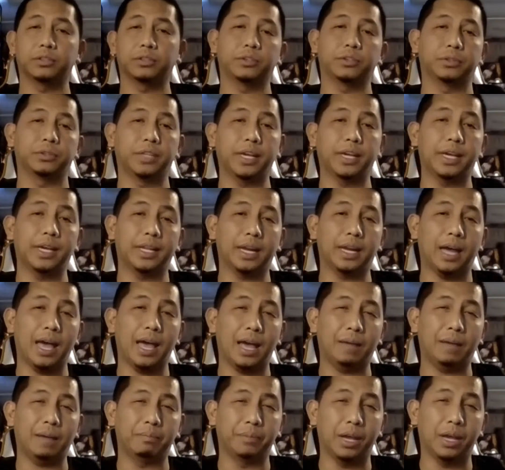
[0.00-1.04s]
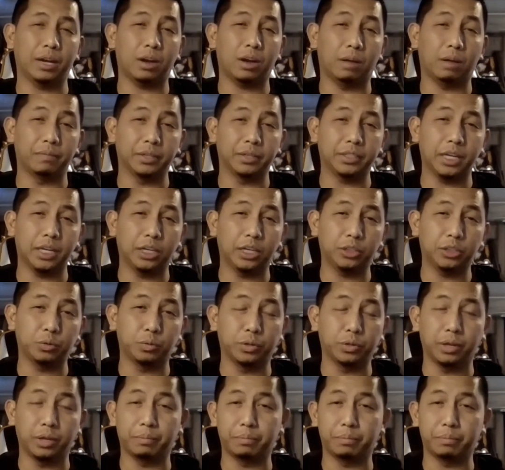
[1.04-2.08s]
So they're gonna have that conversation
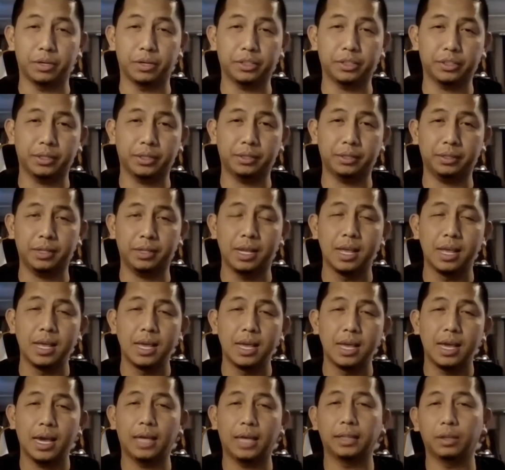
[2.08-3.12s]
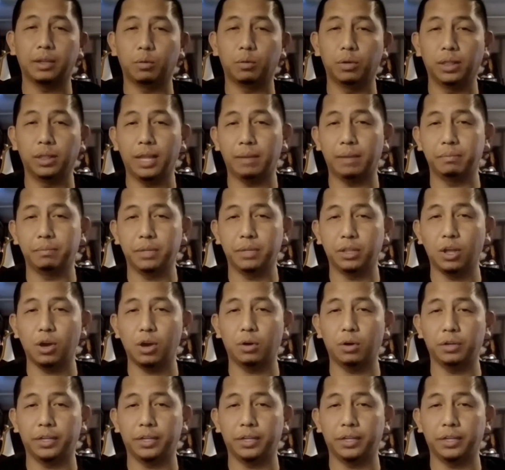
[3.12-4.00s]
with a person, and they will let me know.